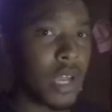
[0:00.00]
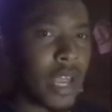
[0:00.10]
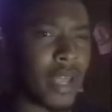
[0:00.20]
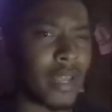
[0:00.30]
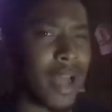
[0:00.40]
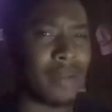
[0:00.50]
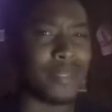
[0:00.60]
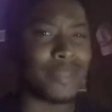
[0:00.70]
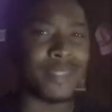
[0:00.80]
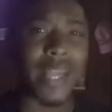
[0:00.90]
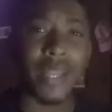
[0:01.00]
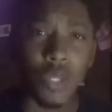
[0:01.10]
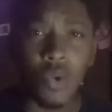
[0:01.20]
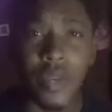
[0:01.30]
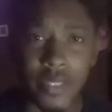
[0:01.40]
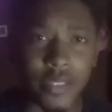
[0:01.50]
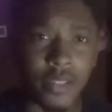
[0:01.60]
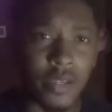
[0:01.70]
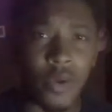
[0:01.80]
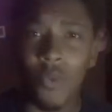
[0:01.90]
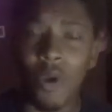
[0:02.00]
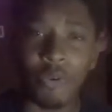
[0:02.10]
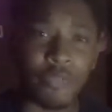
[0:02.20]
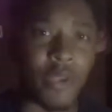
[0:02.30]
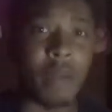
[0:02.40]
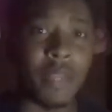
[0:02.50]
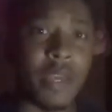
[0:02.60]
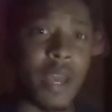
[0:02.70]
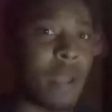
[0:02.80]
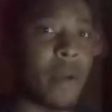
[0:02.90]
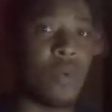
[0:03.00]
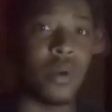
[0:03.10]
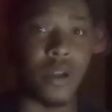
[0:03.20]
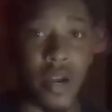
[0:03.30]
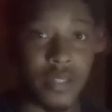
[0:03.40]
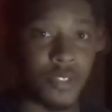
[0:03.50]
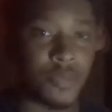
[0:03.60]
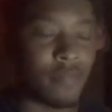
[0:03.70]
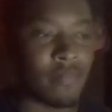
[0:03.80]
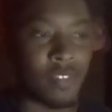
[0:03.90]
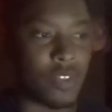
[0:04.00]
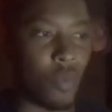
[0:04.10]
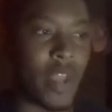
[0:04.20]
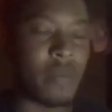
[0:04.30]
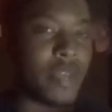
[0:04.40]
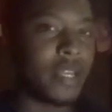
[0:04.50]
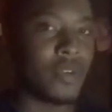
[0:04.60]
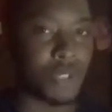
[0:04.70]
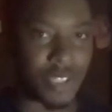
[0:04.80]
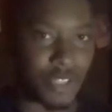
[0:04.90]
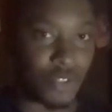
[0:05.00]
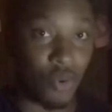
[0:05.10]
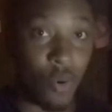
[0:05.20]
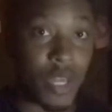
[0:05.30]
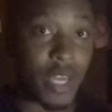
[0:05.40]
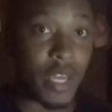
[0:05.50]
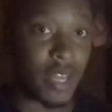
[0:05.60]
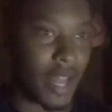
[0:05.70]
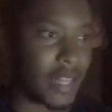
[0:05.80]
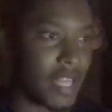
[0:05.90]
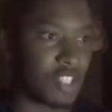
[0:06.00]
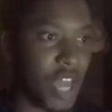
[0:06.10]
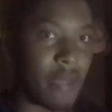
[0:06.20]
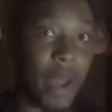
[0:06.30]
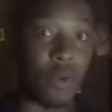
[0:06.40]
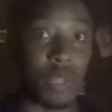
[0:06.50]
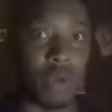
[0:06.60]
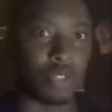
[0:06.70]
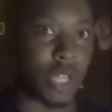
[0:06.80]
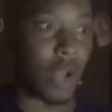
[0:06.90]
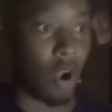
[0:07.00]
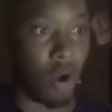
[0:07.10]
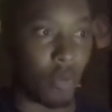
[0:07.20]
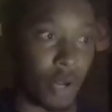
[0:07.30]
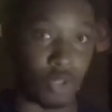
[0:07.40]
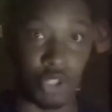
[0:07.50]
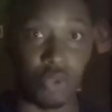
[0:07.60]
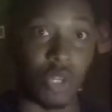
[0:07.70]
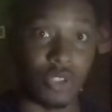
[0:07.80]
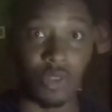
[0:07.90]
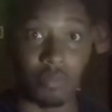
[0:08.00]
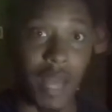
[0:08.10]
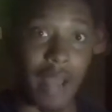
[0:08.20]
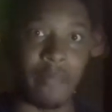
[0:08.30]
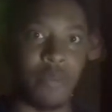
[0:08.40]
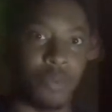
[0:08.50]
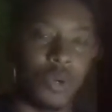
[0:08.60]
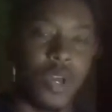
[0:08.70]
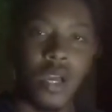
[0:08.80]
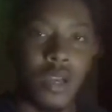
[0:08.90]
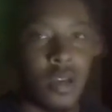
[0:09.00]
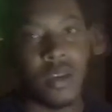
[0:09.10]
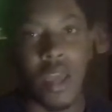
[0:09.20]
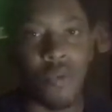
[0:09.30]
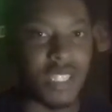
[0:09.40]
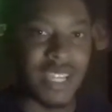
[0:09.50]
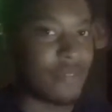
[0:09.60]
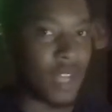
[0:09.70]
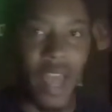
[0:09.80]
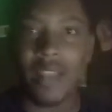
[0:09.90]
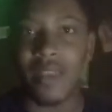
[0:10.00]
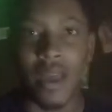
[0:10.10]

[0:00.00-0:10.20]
in, I believe, St. Louis, where a family came out with guns, the way the media was distorting it, like they just came out and they was like, oh, we're going to shoot us some black people. It wasn't even like